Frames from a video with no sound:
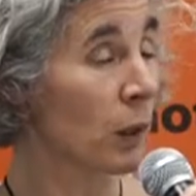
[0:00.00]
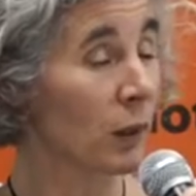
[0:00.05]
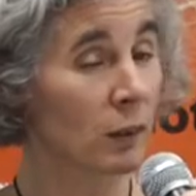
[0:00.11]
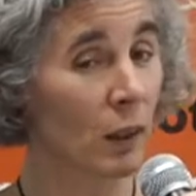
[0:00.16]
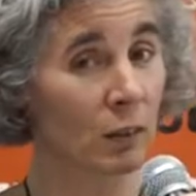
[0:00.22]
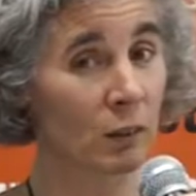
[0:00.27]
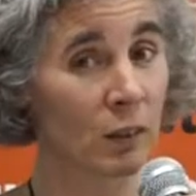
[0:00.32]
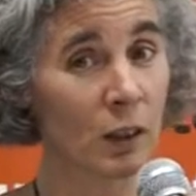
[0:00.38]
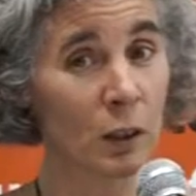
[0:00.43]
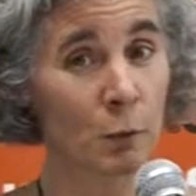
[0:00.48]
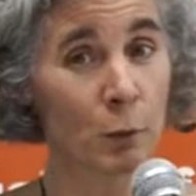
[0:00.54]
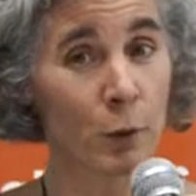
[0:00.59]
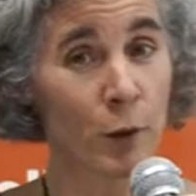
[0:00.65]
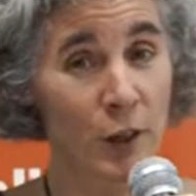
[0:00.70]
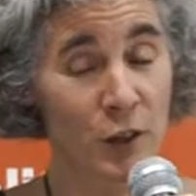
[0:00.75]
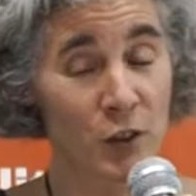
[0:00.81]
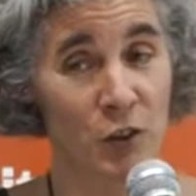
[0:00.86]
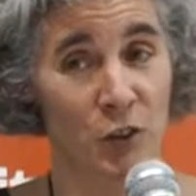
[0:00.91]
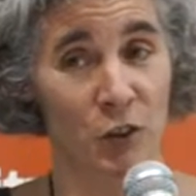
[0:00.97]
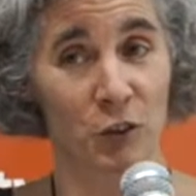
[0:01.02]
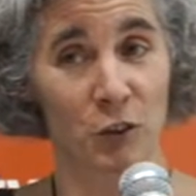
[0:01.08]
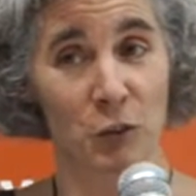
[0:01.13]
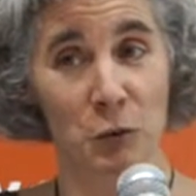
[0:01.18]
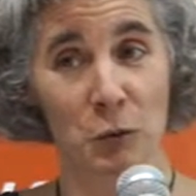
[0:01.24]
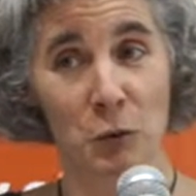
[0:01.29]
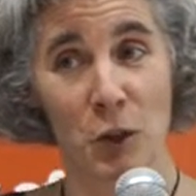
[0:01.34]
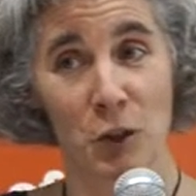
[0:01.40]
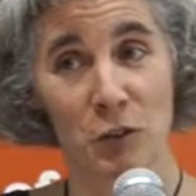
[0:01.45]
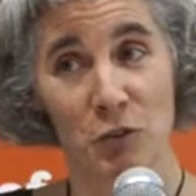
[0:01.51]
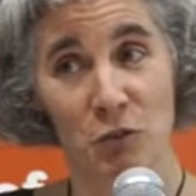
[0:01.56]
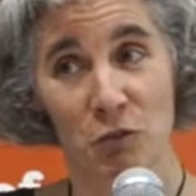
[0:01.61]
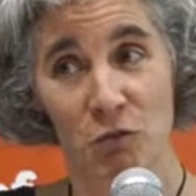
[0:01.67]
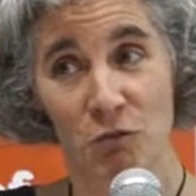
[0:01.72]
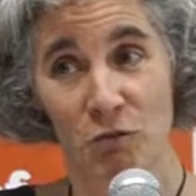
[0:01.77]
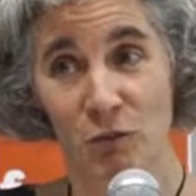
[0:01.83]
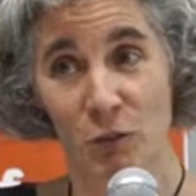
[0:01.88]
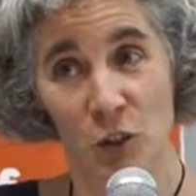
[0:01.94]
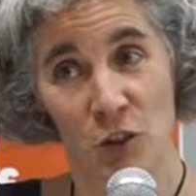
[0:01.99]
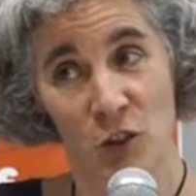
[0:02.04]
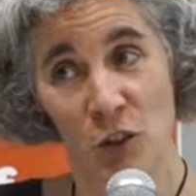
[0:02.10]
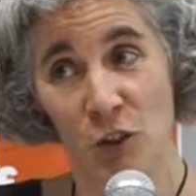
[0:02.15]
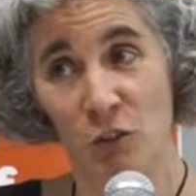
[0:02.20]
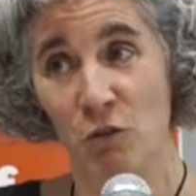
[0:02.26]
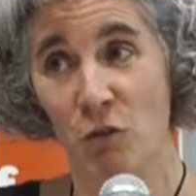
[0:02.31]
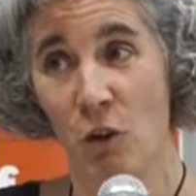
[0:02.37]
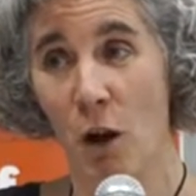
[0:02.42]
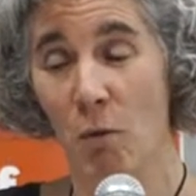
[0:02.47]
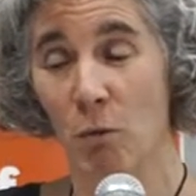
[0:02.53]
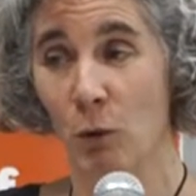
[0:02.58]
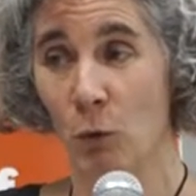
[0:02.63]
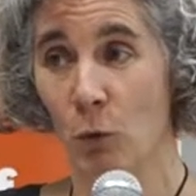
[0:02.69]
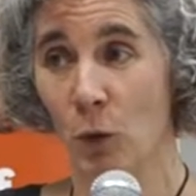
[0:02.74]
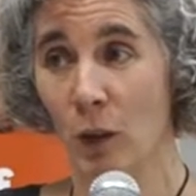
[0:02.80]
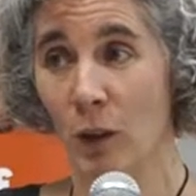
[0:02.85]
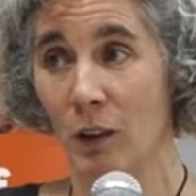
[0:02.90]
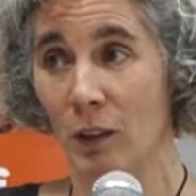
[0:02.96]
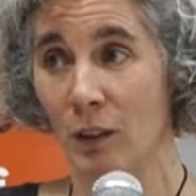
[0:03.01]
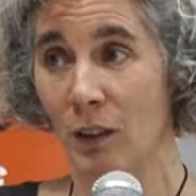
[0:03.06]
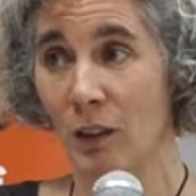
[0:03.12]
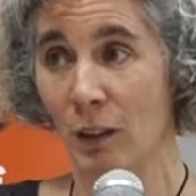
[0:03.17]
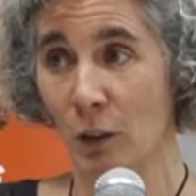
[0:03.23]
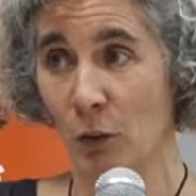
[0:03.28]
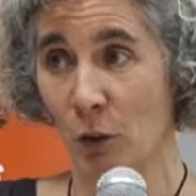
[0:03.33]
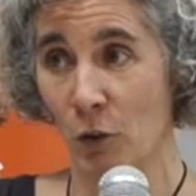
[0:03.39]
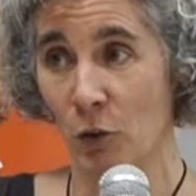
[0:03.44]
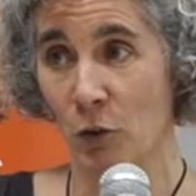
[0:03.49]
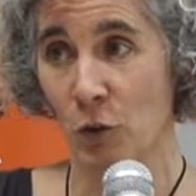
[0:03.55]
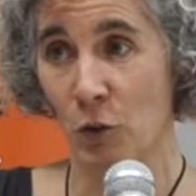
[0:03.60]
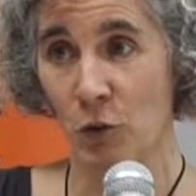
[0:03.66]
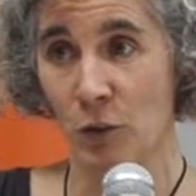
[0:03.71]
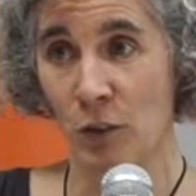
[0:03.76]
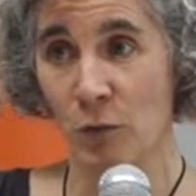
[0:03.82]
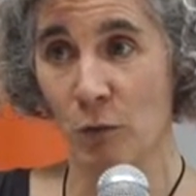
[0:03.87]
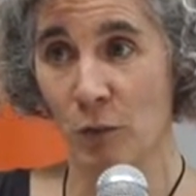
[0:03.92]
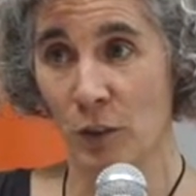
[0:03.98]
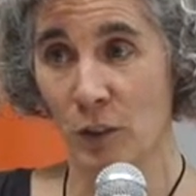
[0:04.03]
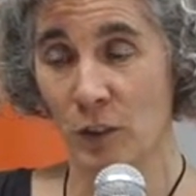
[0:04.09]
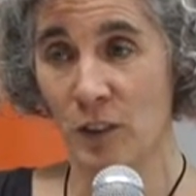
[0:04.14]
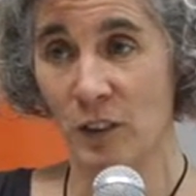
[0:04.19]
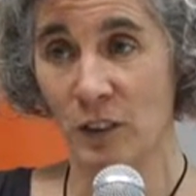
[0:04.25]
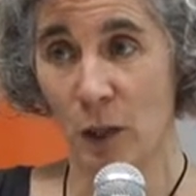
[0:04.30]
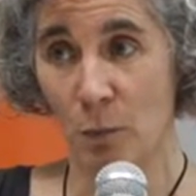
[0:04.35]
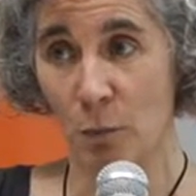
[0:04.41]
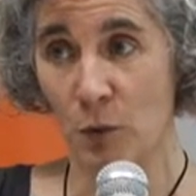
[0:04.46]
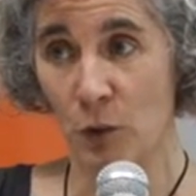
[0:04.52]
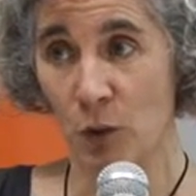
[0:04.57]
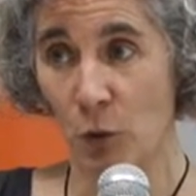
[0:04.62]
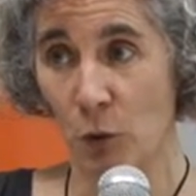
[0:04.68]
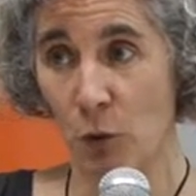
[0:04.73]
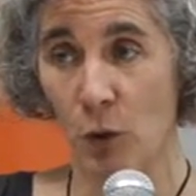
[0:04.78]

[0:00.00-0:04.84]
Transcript: being that deliberation does not travel well across those different steps.